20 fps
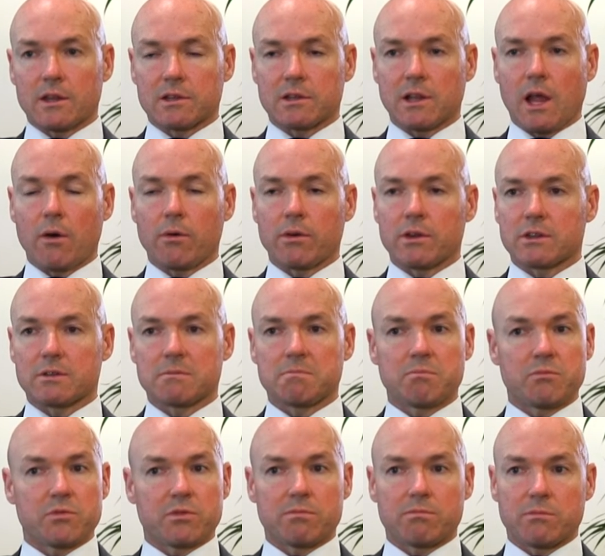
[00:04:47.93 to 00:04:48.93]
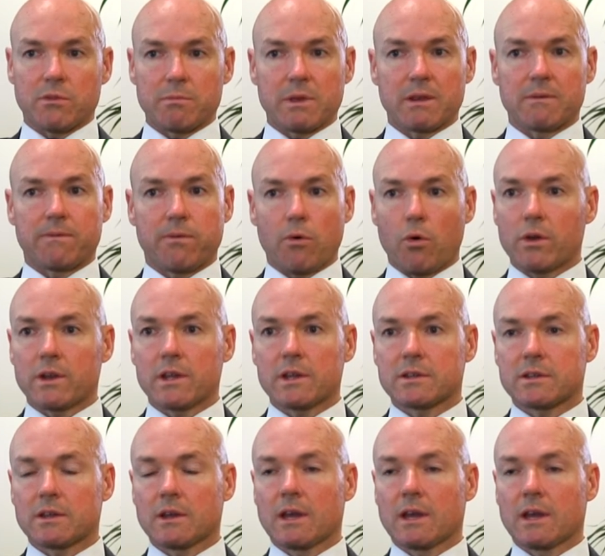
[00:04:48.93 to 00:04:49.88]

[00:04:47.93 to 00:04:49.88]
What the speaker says: as low as the mid-40s,